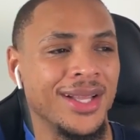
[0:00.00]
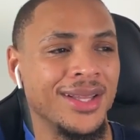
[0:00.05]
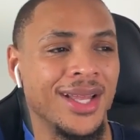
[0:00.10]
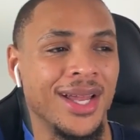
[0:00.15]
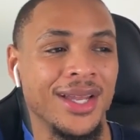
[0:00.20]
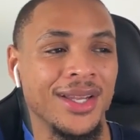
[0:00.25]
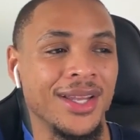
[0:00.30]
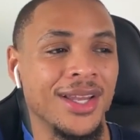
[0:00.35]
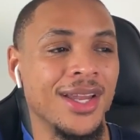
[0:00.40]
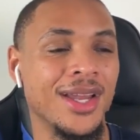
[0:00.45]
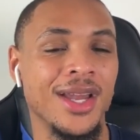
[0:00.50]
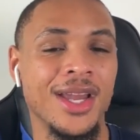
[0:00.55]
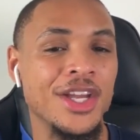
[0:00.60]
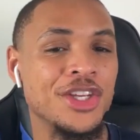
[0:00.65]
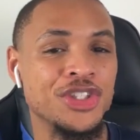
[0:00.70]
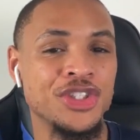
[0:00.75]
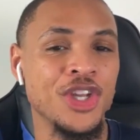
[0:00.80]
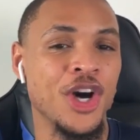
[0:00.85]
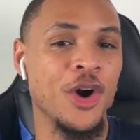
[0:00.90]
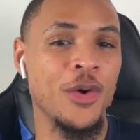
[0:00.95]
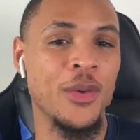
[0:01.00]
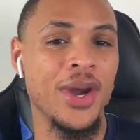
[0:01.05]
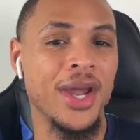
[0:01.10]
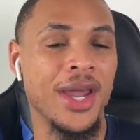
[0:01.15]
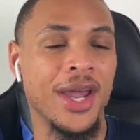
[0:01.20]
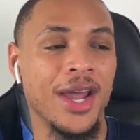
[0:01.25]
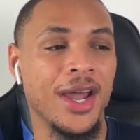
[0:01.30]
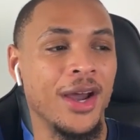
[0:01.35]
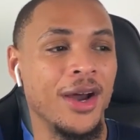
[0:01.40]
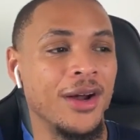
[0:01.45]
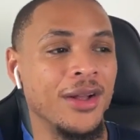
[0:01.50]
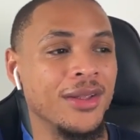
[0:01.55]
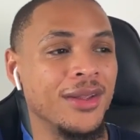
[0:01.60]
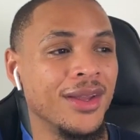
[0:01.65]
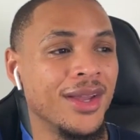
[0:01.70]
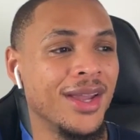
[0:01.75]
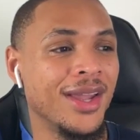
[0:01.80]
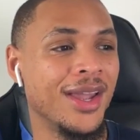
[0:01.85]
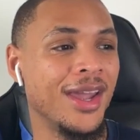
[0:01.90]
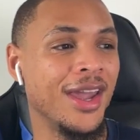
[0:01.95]
Like, there's no way in hell,
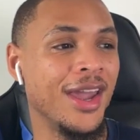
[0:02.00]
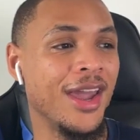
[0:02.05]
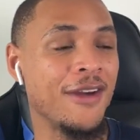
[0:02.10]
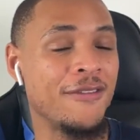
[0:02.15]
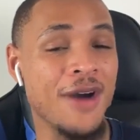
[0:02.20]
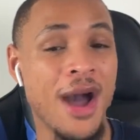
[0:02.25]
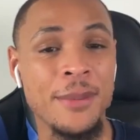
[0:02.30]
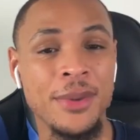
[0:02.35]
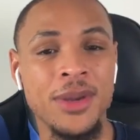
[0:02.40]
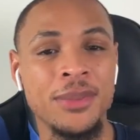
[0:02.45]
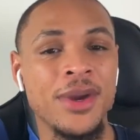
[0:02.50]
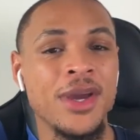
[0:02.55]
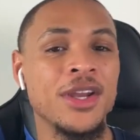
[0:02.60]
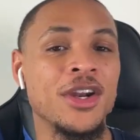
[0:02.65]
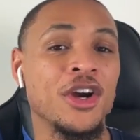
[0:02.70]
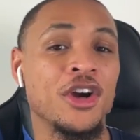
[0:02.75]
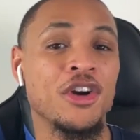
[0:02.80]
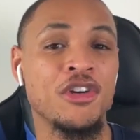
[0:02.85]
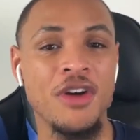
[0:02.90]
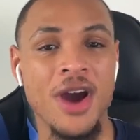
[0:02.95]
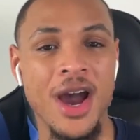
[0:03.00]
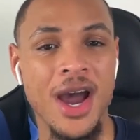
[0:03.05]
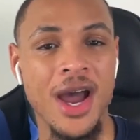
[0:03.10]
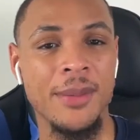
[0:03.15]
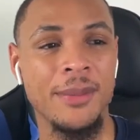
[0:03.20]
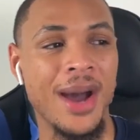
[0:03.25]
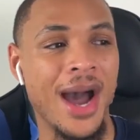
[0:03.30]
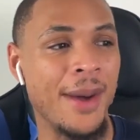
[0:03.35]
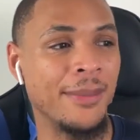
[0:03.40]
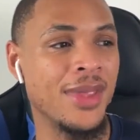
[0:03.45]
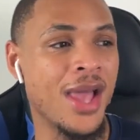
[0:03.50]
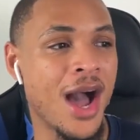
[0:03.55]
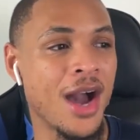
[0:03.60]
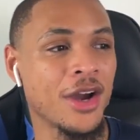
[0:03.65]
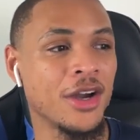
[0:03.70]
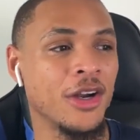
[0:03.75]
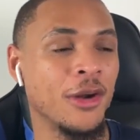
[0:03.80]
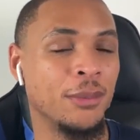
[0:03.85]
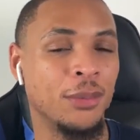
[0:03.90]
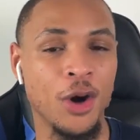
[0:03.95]
if I'm committing a crime, I'm not
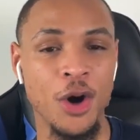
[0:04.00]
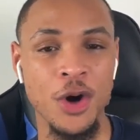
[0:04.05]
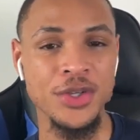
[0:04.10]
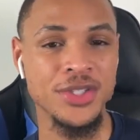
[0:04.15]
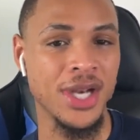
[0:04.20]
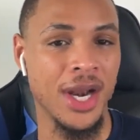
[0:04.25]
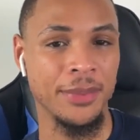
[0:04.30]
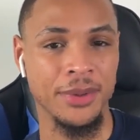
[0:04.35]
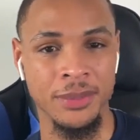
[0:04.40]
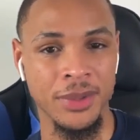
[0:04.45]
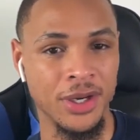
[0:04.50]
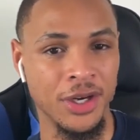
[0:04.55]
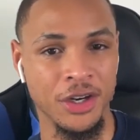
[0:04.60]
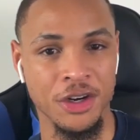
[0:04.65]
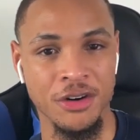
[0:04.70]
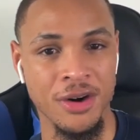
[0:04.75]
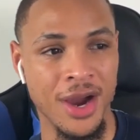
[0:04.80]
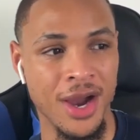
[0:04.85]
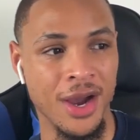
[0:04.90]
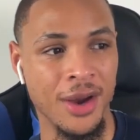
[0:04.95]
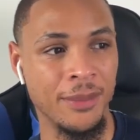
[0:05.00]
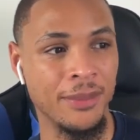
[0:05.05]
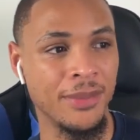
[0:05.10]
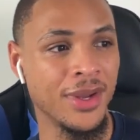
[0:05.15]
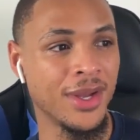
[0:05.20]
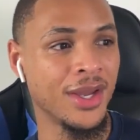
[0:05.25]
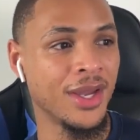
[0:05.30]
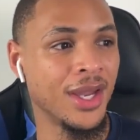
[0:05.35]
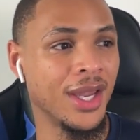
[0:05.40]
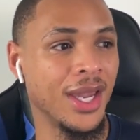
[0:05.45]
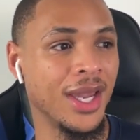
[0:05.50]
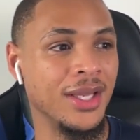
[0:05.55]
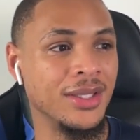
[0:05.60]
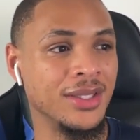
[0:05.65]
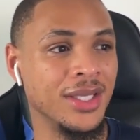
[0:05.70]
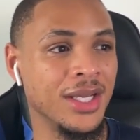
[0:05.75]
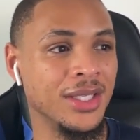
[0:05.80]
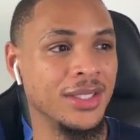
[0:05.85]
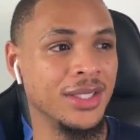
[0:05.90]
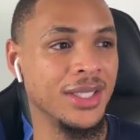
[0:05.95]
going to post that I'm committing a crime and
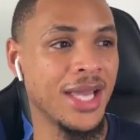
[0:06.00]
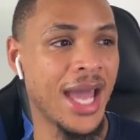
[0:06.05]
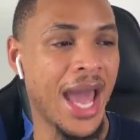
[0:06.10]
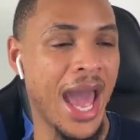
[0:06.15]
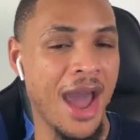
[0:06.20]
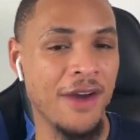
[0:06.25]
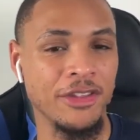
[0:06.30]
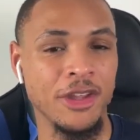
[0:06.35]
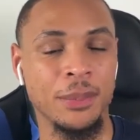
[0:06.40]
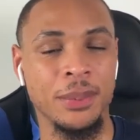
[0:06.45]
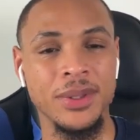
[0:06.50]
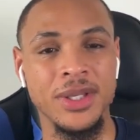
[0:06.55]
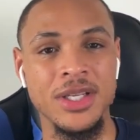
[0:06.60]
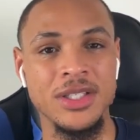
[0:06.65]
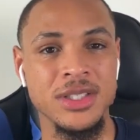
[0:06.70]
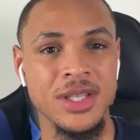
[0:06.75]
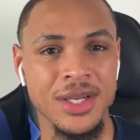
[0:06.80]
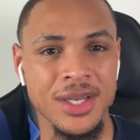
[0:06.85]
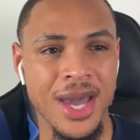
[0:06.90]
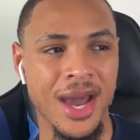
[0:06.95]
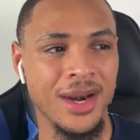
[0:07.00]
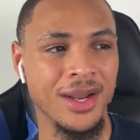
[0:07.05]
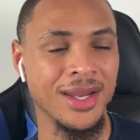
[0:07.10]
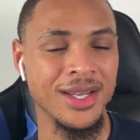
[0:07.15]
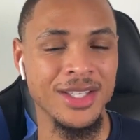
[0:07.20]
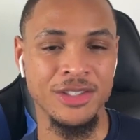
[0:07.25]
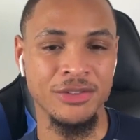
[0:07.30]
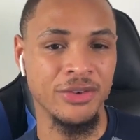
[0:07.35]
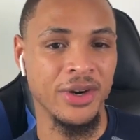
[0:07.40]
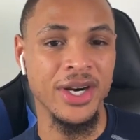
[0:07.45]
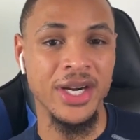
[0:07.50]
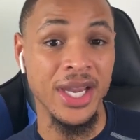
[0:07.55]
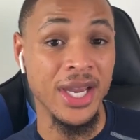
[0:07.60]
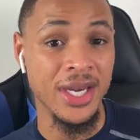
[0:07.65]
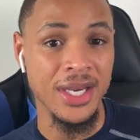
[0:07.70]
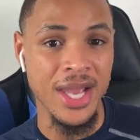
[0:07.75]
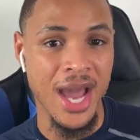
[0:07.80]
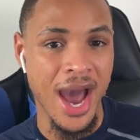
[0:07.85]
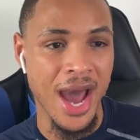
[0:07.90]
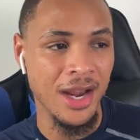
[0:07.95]
then have the police look at it. It's very
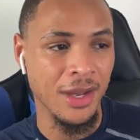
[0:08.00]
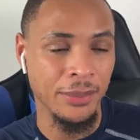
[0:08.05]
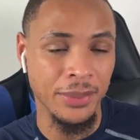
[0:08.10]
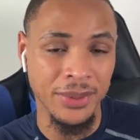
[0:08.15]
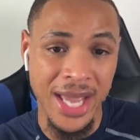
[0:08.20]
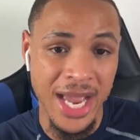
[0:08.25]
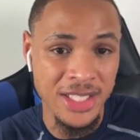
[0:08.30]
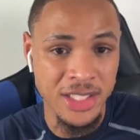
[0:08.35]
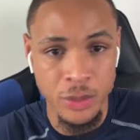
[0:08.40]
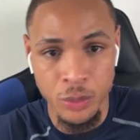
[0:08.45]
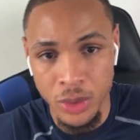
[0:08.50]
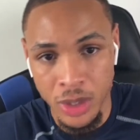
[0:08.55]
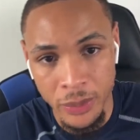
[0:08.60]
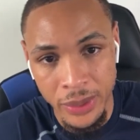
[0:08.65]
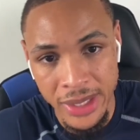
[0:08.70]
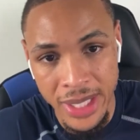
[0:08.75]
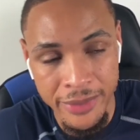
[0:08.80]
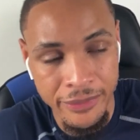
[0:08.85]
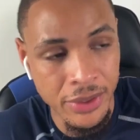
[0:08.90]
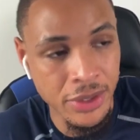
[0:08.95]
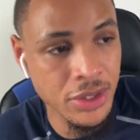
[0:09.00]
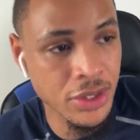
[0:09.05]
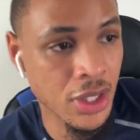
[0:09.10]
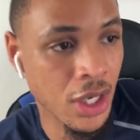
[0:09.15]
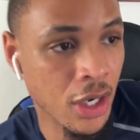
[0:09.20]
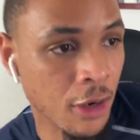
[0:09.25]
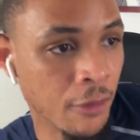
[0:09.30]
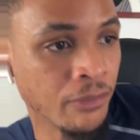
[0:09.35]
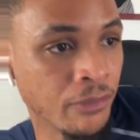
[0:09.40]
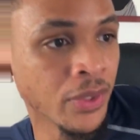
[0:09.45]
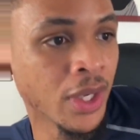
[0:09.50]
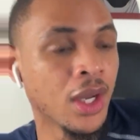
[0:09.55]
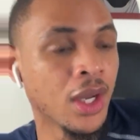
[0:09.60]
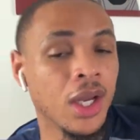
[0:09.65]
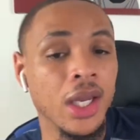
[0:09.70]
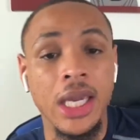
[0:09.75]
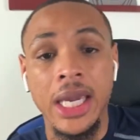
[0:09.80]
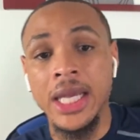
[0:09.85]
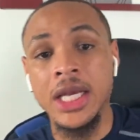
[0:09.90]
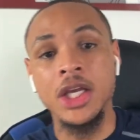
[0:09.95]
idiotic, but that's the world we live in. So
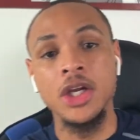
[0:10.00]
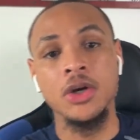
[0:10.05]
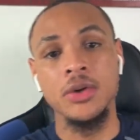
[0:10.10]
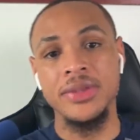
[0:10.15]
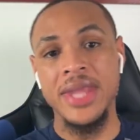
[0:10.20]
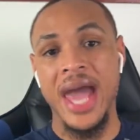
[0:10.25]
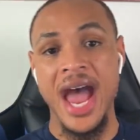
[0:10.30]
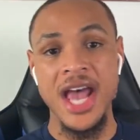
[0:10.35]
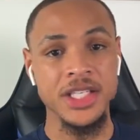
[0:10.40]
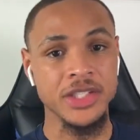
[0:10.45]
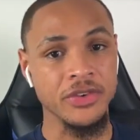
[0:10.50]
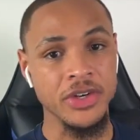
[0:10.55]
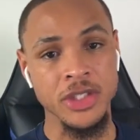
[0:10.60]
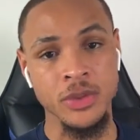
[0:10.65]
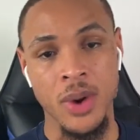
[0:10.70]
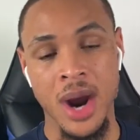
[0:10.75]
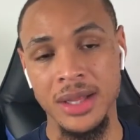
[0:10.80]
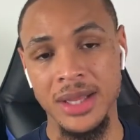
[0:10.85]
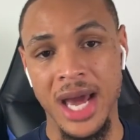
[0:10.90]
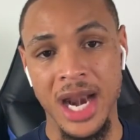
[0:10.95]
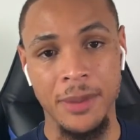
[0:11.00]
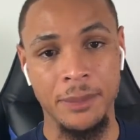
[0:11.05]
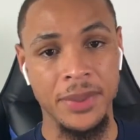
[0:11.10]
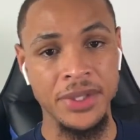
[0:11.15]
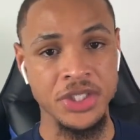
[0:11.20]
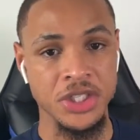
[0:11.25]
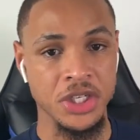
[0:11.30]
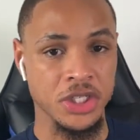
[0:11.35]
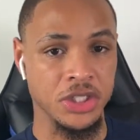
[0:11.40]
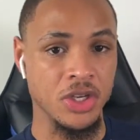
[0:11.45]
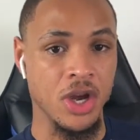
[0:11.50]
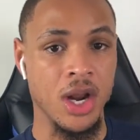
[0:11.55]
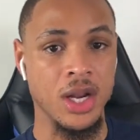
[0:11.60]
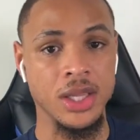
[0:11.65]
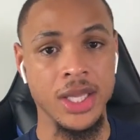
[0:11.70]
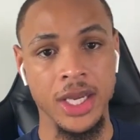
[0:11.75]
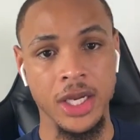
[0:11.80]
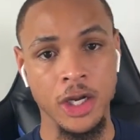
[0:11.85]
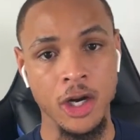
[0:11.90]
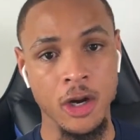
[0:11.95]
anywho, that's the reason why a lot of businesses are starting
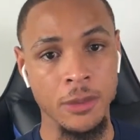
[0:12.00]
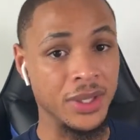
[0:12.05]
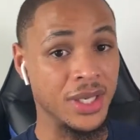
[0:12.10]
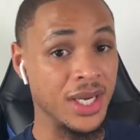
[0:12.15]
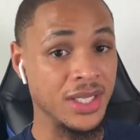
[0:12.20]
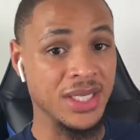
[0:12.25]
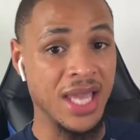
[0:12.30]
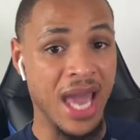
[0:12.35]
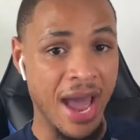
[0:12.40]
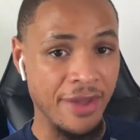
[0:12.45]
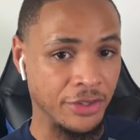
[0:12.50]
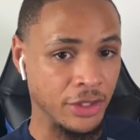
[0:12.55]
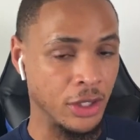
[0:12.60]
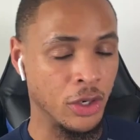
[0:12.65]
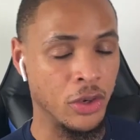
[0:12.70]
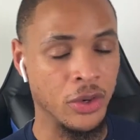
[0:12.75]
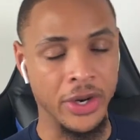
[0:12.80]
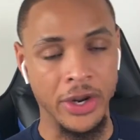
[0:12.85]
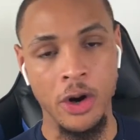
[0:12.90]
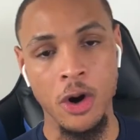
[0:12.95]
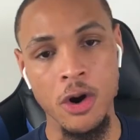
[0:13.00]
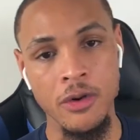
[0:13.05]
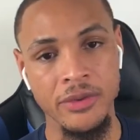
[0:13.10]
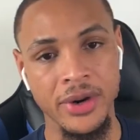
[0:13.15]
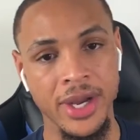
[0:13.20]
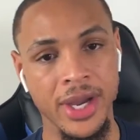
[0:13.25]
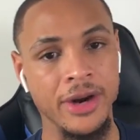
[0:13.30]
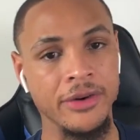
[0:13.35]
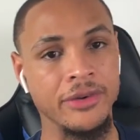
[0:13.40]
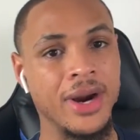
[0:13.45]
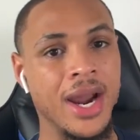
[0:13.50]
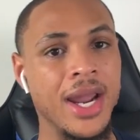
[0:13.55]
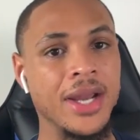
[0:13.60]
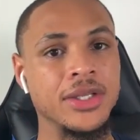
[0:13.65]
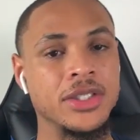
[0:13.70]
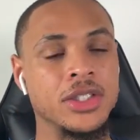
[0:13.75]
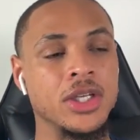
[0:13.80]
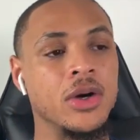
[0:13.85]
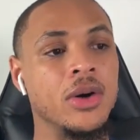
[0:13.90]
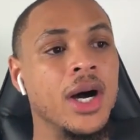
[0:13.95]
to let go, because they have to lower their overhead, right?
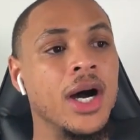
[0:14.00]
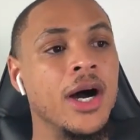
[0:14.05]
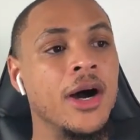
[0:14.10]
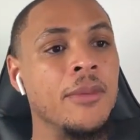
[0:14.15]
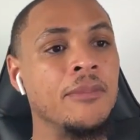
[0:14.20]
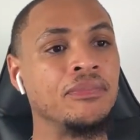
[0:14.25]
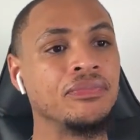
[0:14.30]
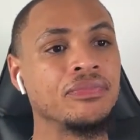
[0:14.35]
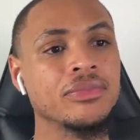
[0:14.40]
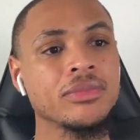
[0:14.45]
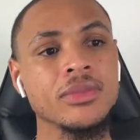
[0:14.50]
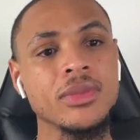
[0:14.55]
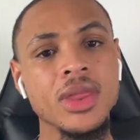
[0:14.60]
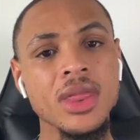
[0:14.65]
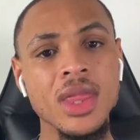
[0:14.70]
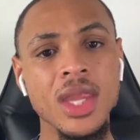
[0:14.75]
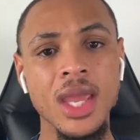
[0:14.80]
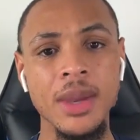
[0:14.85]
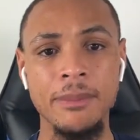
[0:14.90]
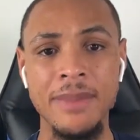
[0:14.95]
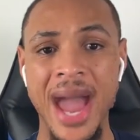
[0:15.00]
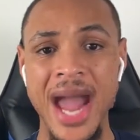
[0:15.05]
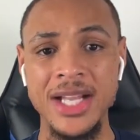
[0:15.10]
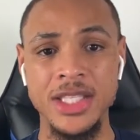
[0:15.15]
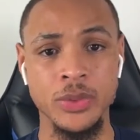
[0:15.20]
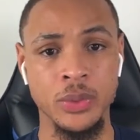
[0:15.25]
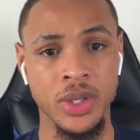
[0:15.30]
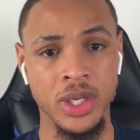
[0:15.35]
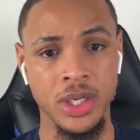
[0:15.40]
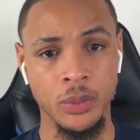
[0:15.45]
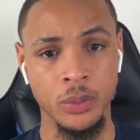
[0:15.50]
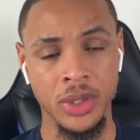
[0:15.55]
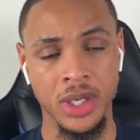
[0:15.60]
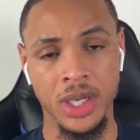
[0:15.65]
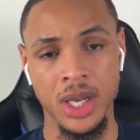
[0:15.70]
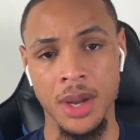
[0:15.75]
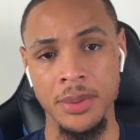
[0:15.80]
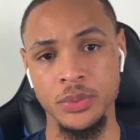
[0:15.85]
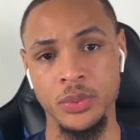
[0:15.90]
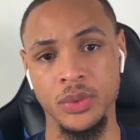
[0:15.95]
So back to when it
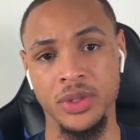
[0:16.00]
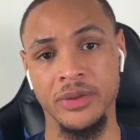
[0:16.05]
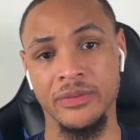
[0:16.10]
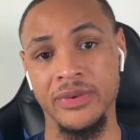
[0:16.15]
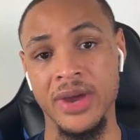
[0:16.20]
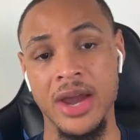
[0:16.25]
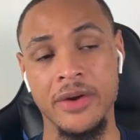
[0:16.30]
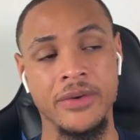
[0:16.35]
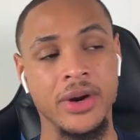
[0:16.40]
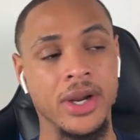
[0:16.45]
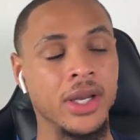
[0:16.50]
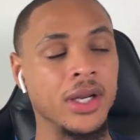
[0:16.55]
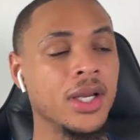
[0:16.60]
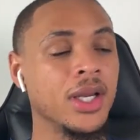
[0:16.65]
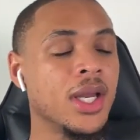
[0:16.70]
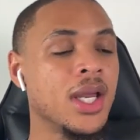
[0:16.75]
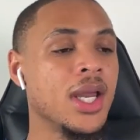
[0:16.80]
comes with the Fed rate.